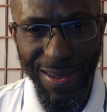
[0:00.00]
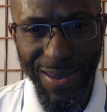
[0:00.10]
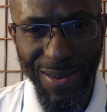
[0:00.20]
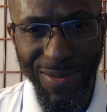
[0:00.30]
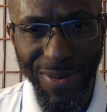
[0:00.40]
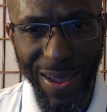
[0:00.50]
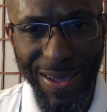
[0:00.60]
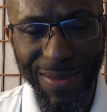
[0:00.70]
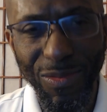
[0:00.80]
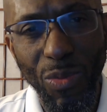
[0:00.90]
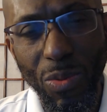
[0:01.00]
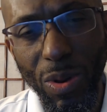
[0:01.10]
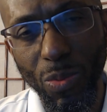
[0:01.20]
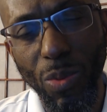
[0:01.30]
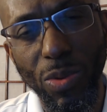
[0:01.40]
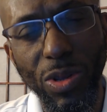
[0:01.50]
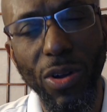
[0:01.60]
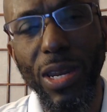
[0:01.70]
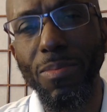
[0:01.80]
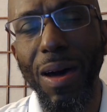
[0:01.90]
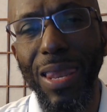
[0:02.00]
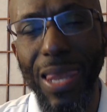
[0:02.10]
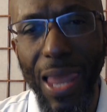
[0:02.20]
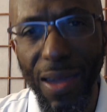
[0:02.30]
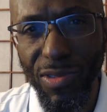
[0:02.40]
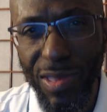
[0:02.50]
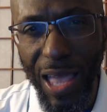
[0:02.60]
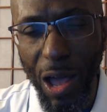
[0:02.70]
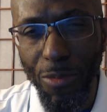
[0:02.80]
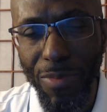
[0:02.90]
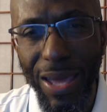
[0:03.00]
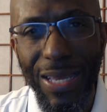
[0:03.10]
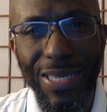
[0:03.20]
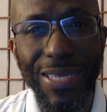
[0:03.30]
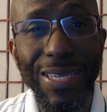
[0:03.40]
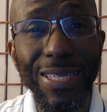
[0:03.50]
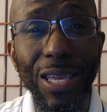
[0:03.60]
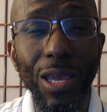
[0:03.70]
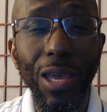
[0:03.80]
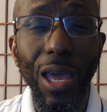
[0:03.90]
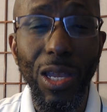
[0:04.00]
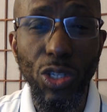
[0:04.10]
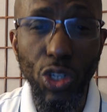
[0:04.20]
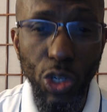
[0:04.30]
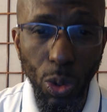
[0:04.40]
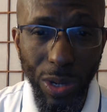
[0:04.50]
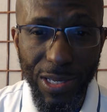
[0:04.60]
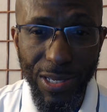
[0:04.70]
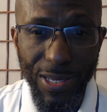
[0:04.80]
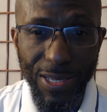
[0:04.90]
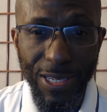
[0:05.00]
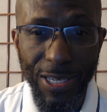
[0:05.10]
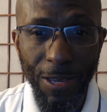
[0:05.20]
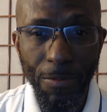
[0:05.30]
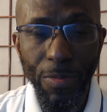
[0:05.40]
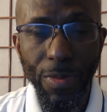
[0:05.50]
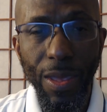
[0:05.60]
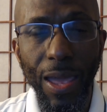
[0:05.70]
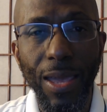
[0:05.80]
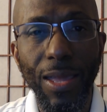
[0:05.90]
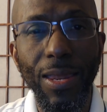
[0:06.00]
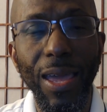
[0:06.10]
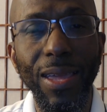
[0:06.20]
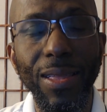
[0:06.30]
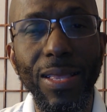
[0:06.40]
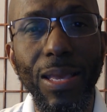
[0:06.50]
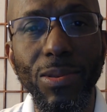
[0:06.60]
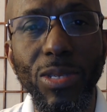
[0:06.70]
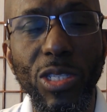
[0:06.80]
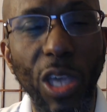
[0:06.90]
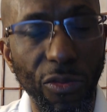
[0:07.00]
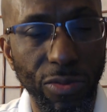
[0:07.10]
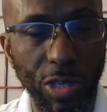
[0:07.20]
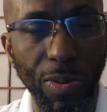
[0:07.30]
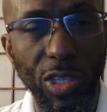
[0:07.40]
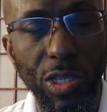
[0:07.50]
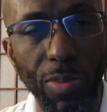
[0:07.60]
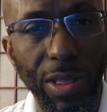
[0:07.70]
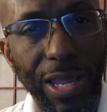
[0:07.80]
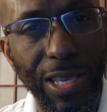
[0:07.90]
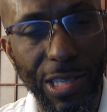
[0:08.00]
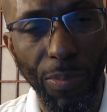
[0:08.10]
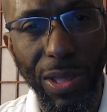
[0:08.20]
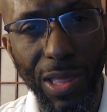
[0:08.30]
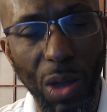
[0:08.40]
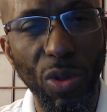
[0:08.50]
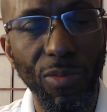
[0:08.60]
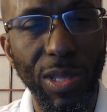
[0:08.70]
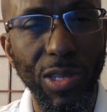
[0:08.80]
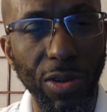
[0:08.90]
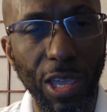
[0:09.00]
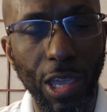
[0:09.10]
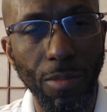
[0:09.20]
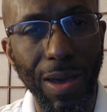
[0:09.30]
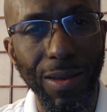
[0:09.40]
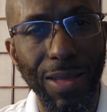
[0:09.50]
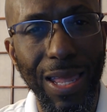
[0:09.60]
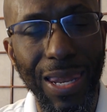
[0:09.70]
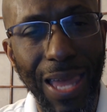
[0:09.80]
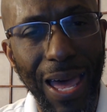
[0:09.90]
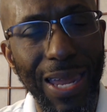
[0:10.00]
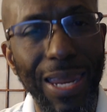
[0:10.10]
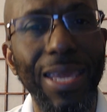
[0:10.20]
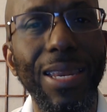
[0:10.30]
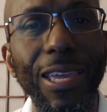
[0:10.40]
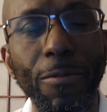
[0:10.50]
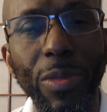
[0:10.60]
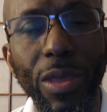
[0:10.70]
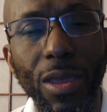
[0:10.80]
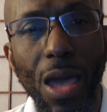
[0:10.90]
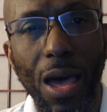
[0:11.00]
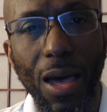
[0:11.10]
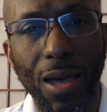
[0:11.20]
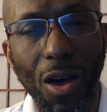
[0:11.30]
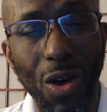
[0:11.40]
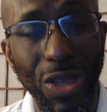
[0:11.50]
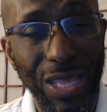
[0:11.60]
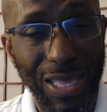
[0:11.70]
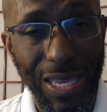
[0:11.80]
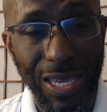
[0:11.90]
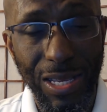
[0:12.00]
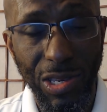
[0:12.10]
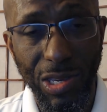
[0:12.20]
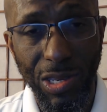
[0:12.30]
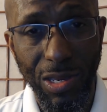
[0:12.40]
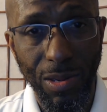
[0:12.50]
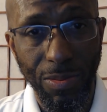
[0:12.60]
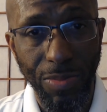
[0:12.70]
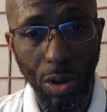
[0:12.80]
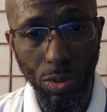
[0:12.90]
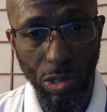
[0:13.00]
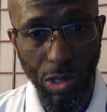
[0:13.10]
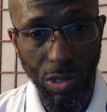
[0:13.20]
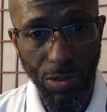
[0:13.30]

right? When we're talking about lifestyle medicine and choices and self-responsibility, something that we've been talking about a lot lately on these posts,